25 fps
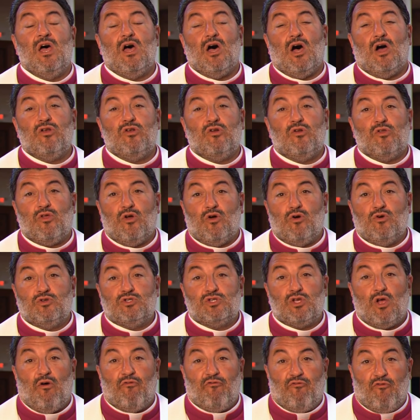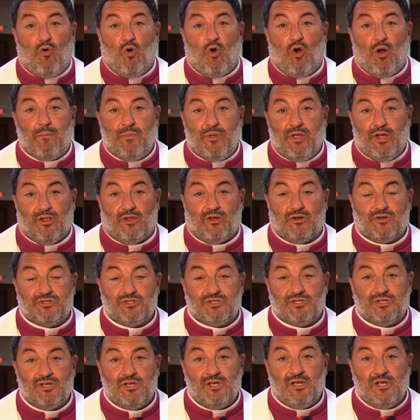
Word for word: under those four pillars.